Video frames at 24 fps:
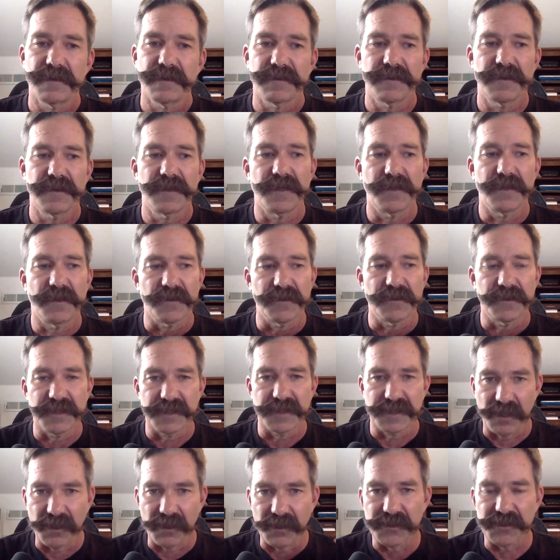the
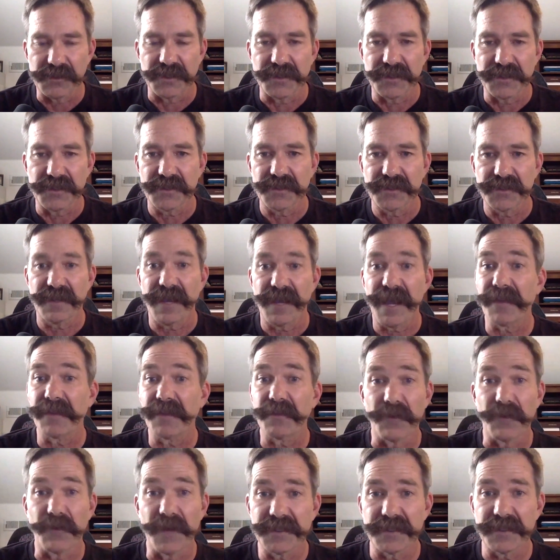intelligence,
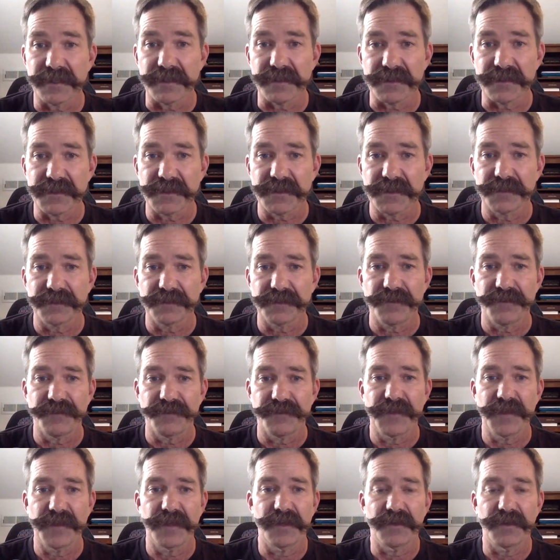and the residents,
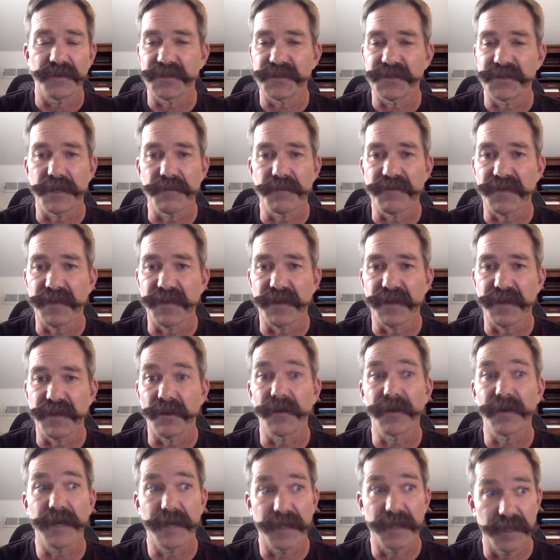the same thing.
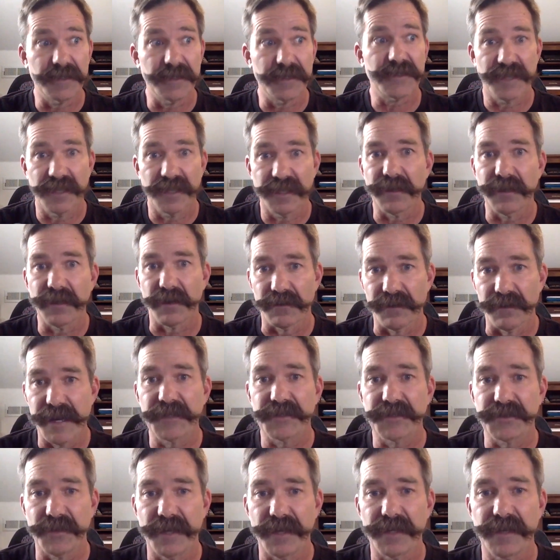Okay, it's hitting our
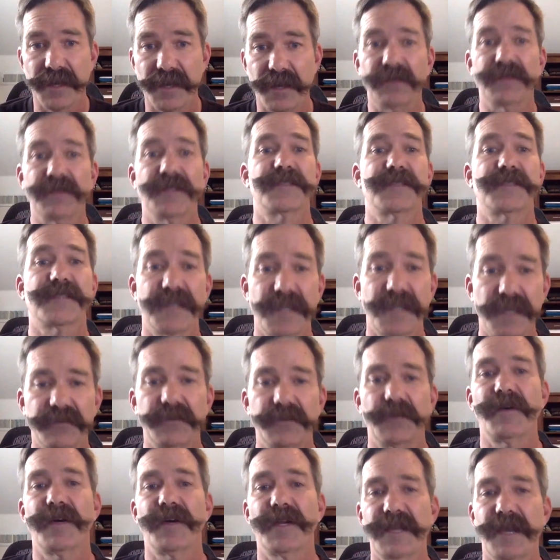ranch right now. Let's get
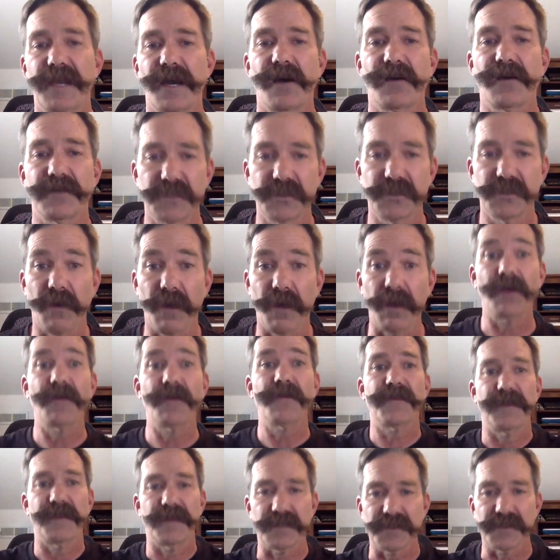everybody out and do all
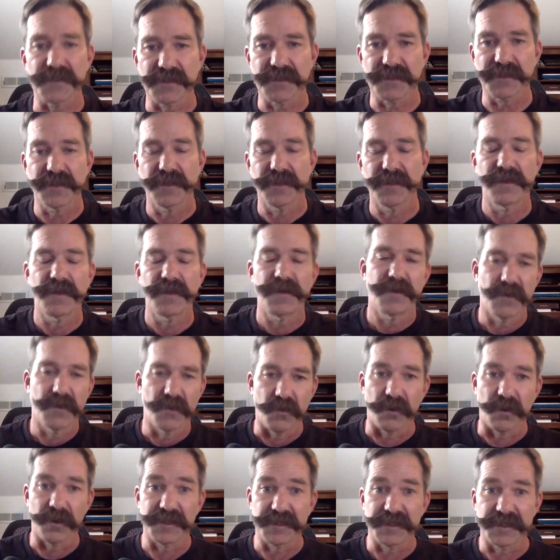our things.
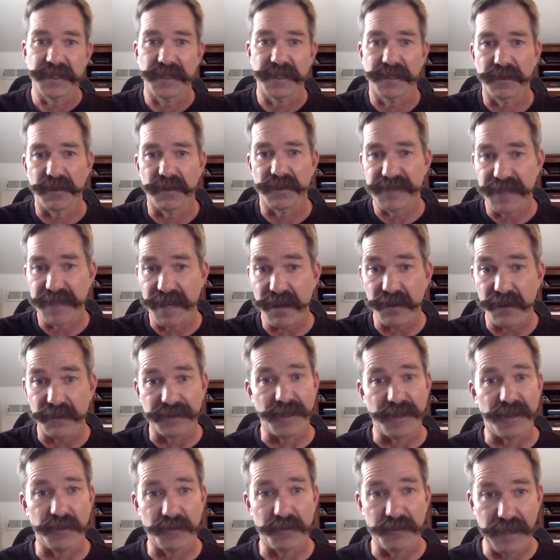Or it's hitting our
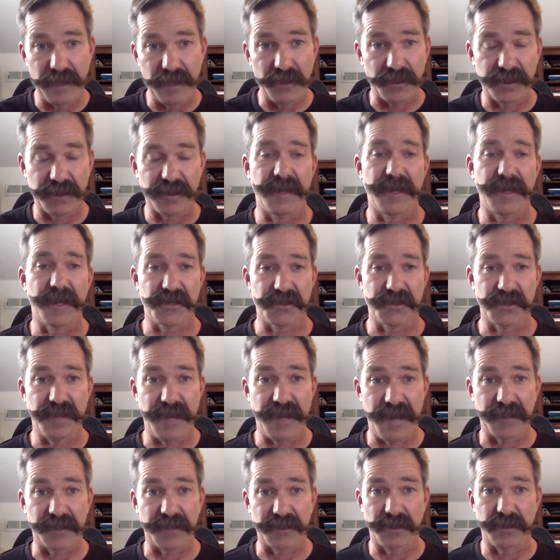town. Now the mayor can
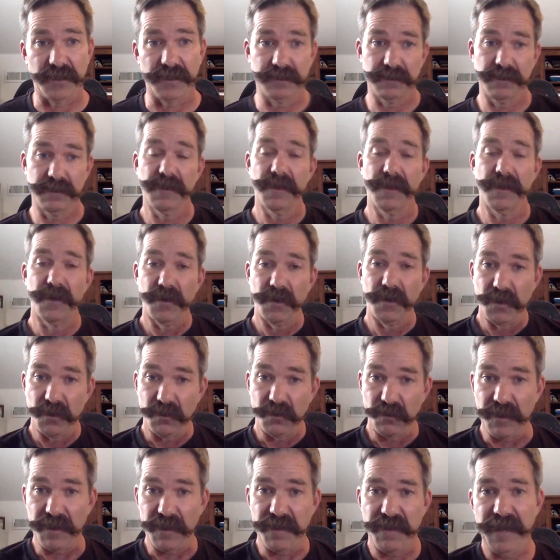actually act on
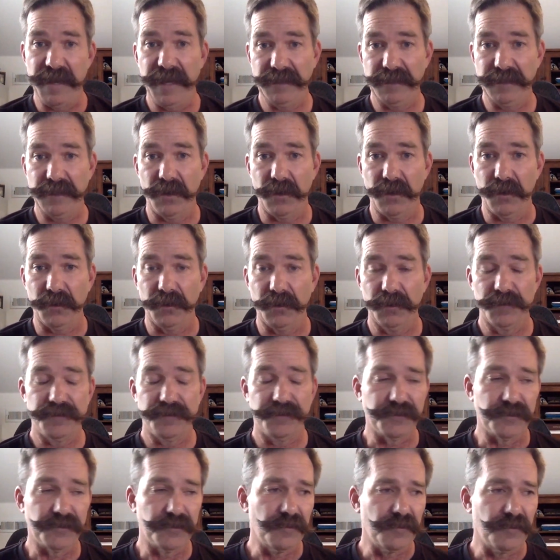what they know,
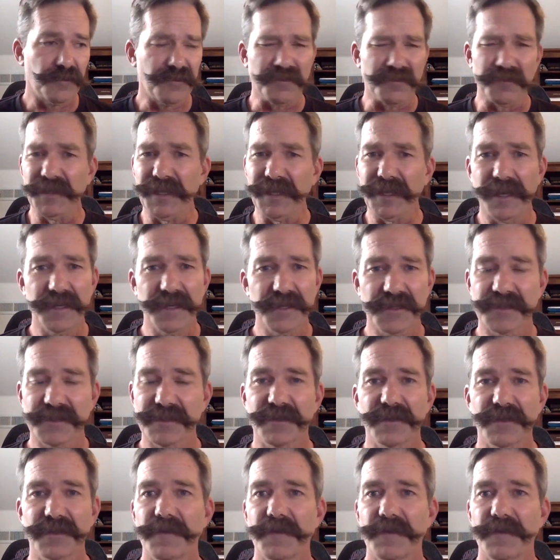because